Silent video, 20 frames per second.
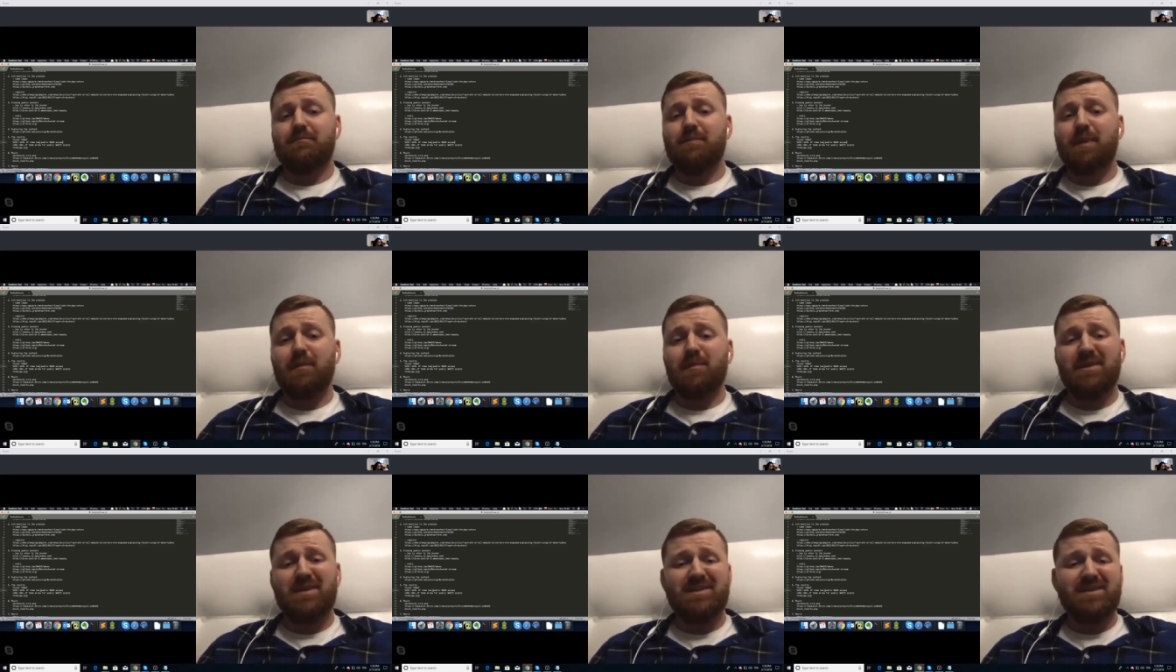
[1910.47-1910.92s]

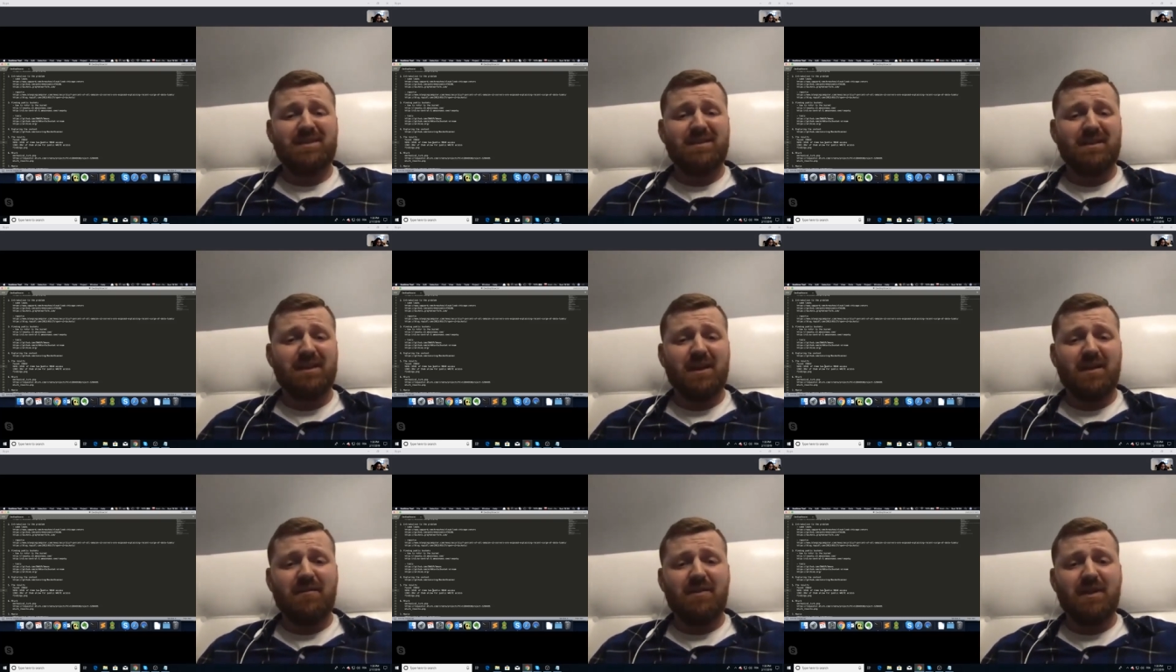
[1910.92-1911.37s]

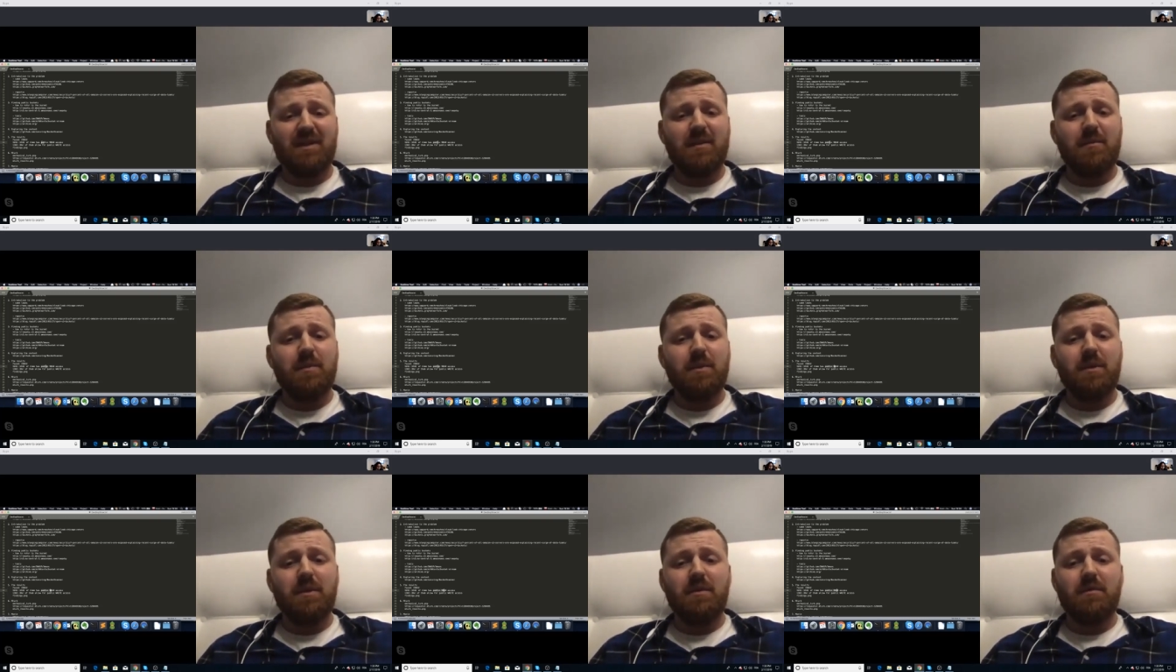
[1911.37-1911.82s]
publicly
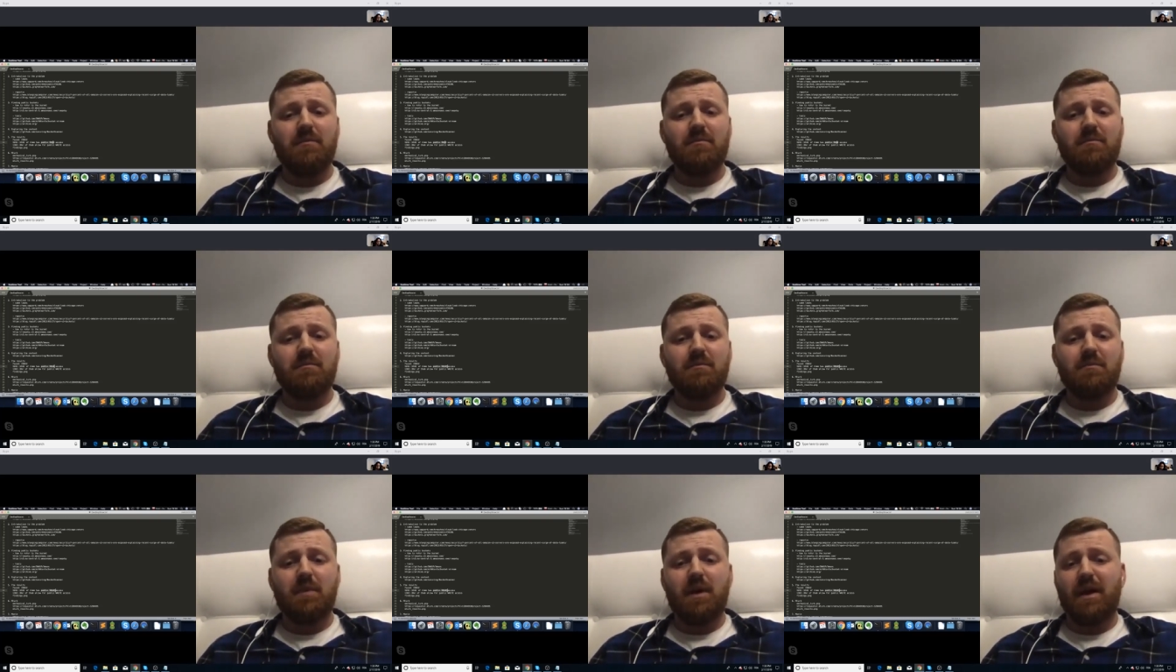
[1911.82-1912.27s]
available?
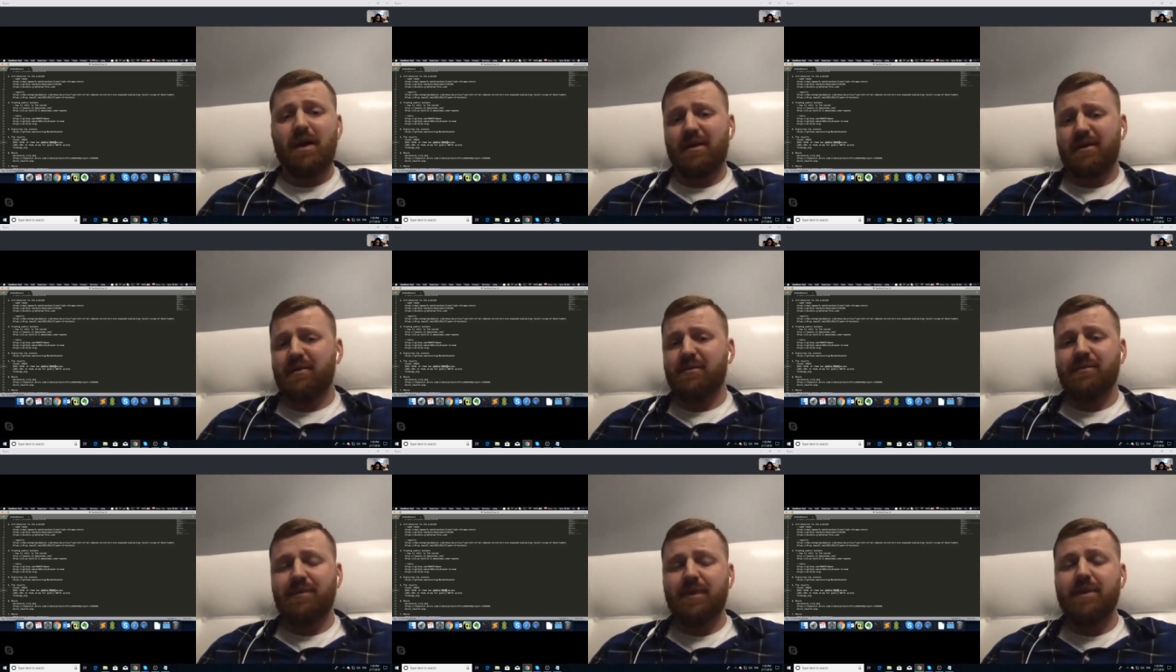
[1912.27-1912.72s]
I
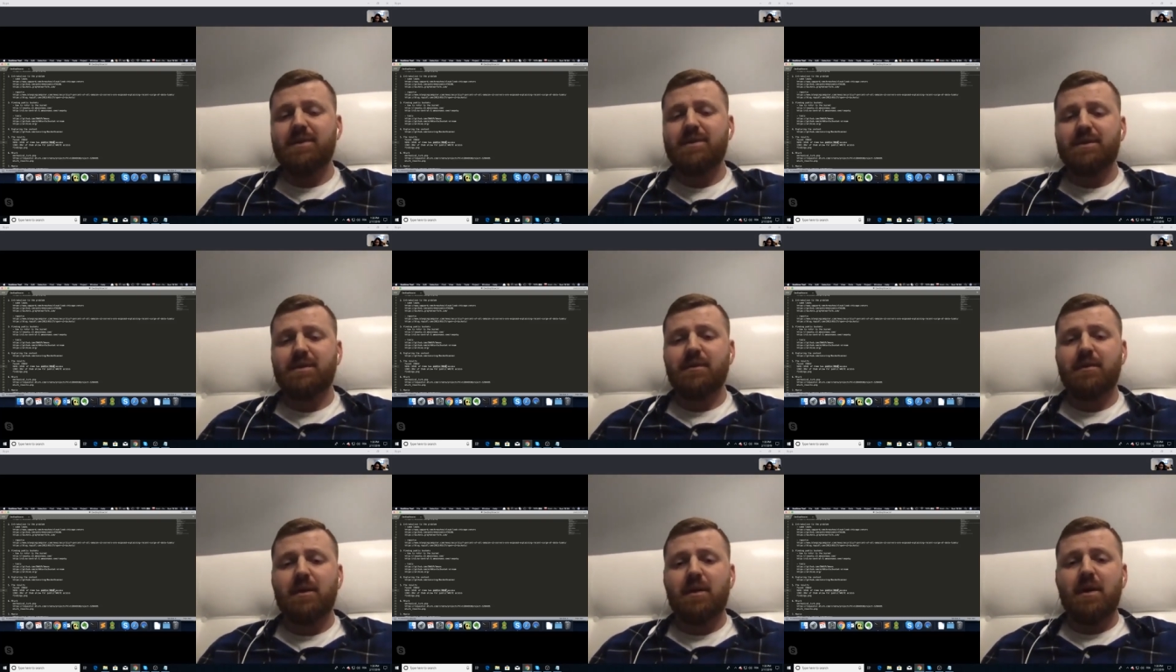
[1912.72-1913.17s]
don't think
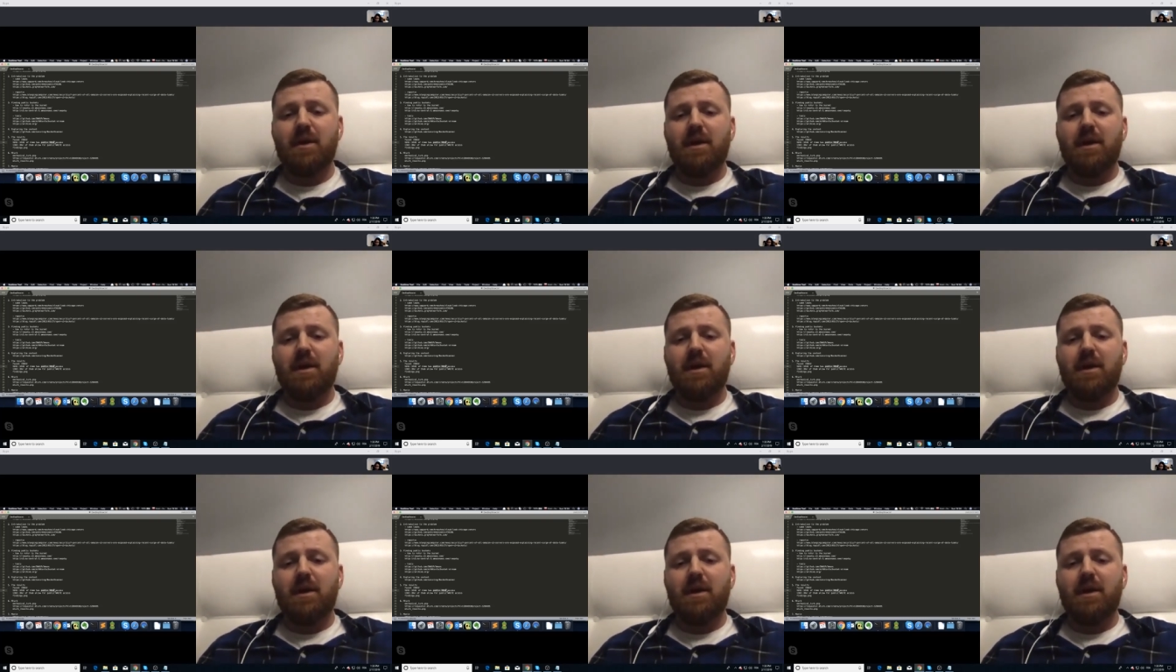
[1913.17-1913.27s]
so.